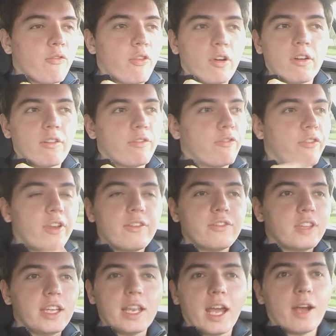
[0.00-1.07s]
for
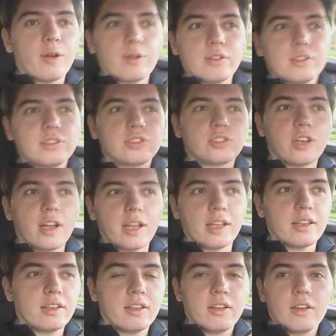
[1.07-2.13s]
15 hours
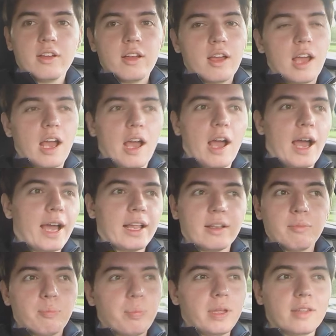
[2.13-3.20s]
straight
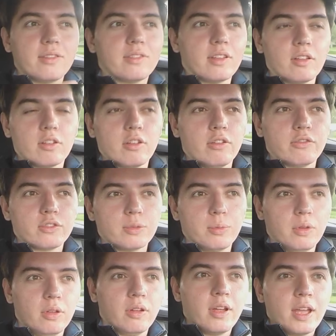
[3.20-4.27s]
and be still
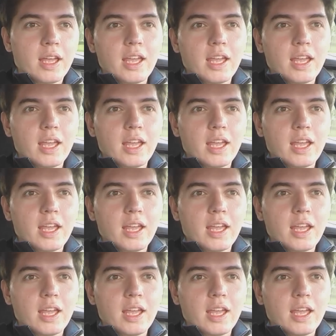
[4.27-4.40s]
comfortable.